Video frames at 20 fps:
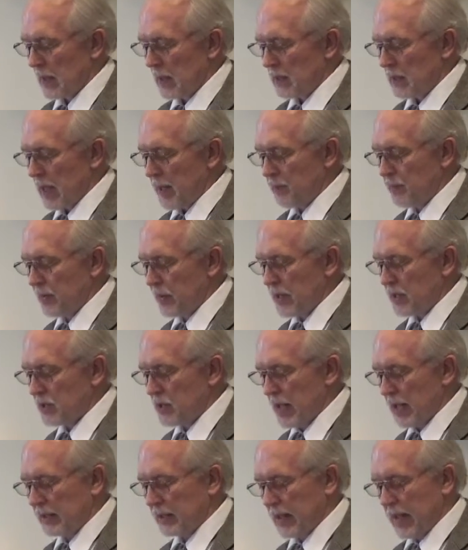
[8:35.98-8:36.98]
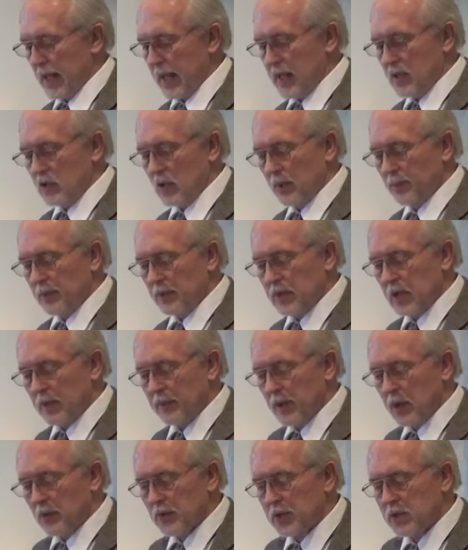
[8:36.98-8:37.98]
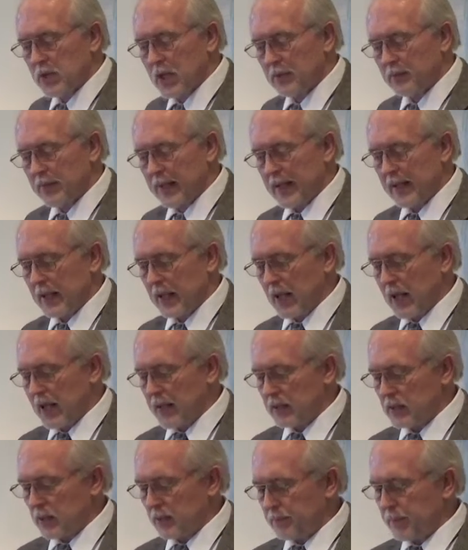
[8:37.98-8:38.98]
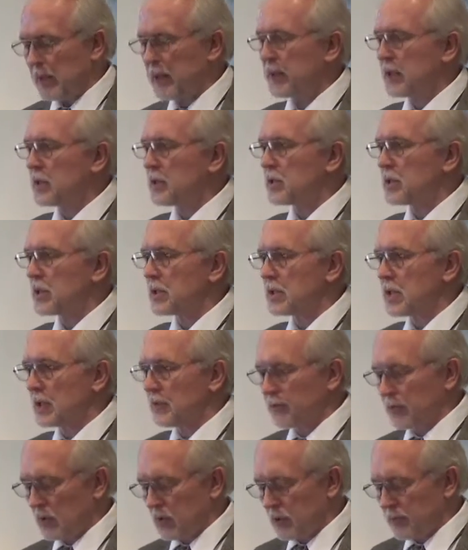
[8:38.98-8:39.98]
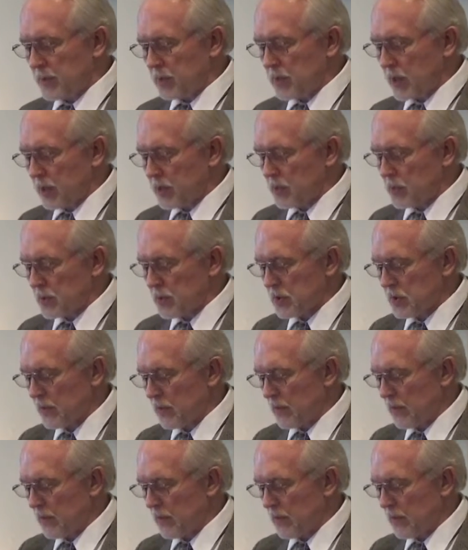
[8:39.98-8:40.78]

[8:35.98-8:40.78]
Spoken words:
They preached that the AIDS epidemic was sent by God to punish the sinful homosexuals.